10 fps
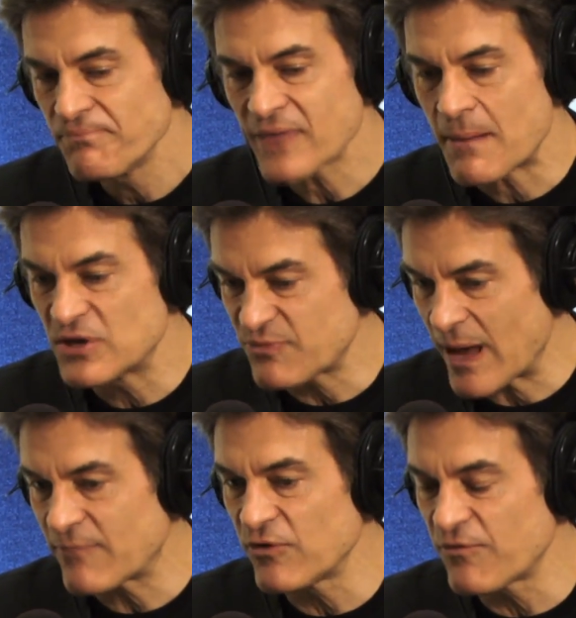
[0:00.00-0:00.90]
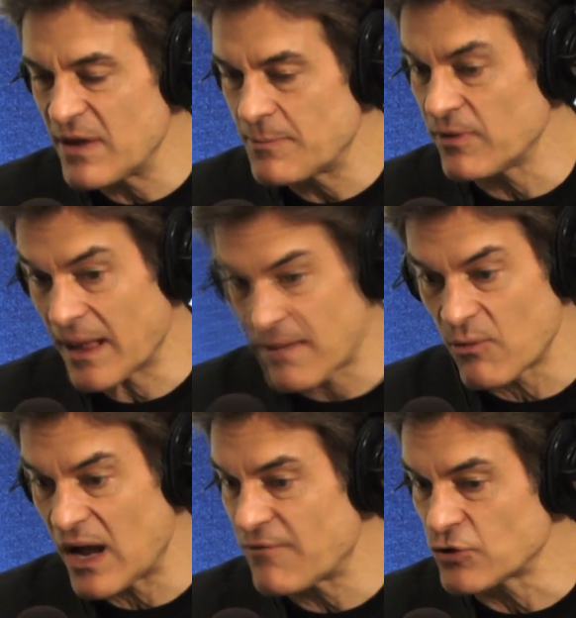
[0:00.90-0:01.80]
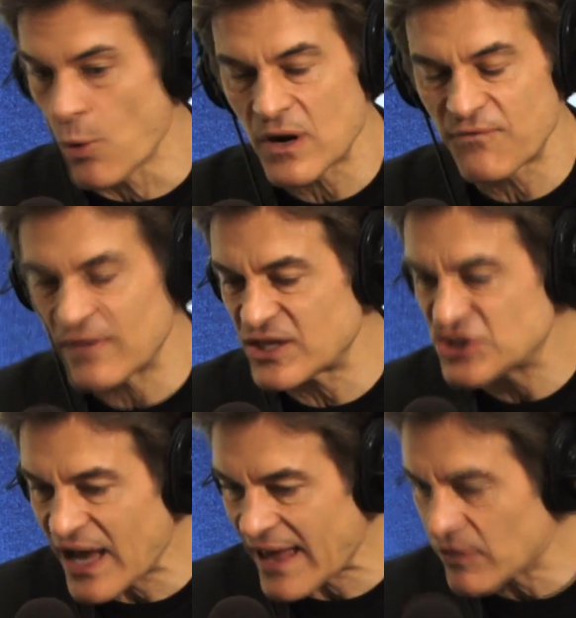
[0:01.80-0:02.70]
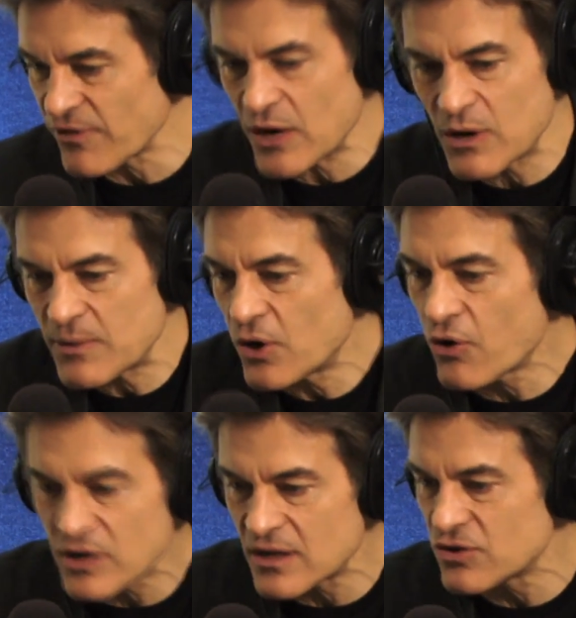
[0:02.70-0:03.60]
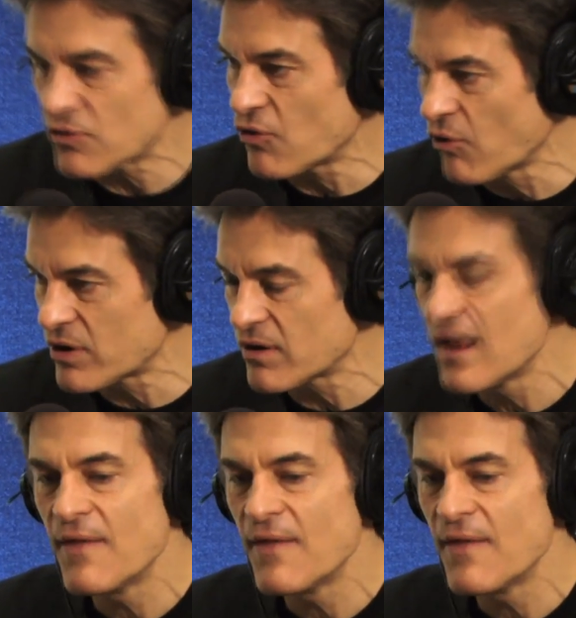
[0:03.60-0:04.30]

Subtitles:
I'm respectful of people like my wife who don't want to feel like chattel. They don't want to be herded into a corner.